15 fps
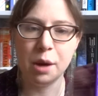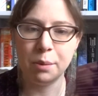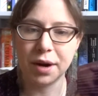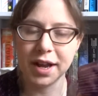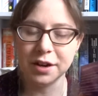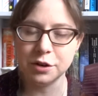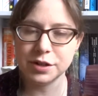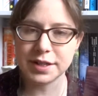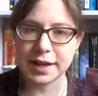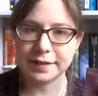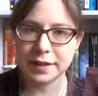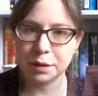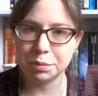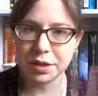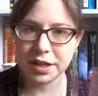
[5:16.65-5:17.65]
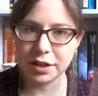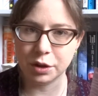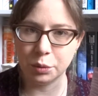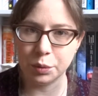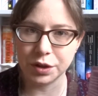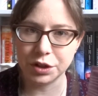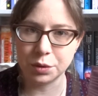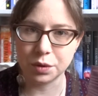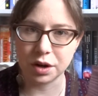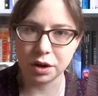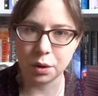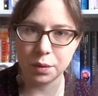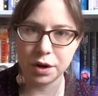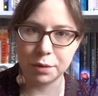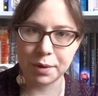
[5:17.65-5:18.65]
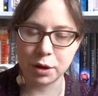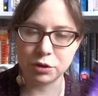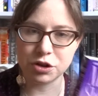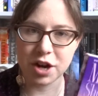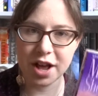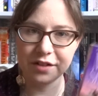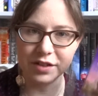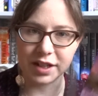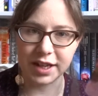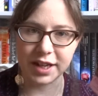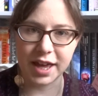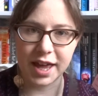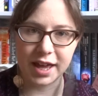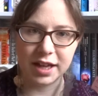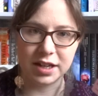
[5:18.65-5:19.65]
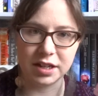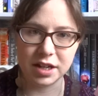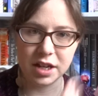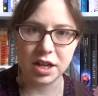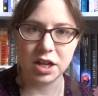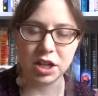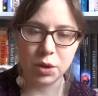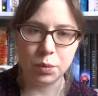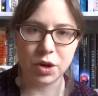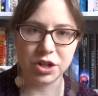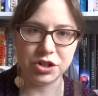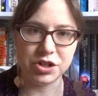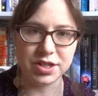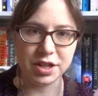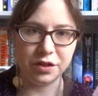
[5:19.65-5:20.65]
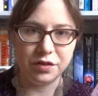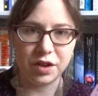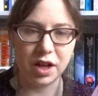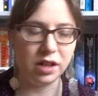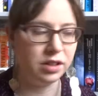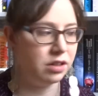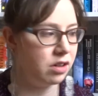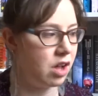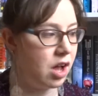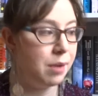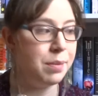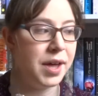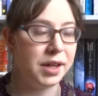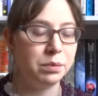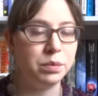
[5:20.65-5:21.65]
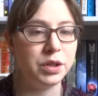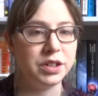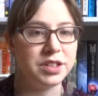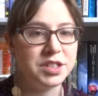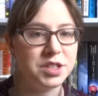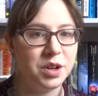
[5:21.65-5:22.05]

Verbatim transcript: But I understand the appeal when you are going about traveling and you want yourself a little compact book.